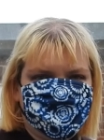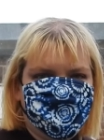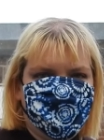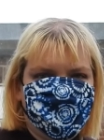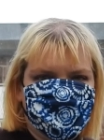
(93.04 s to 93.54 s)
them
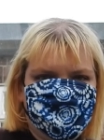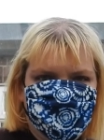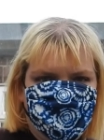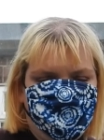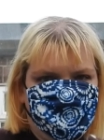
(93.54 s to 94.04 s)
a little
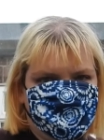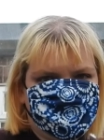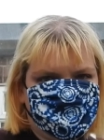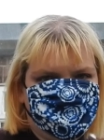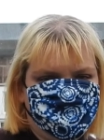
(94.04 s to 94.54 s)
bit longer
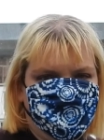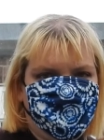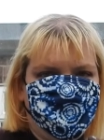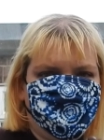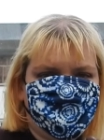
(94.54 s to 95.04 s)
to
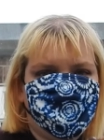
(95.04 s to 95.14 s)
destroy. Of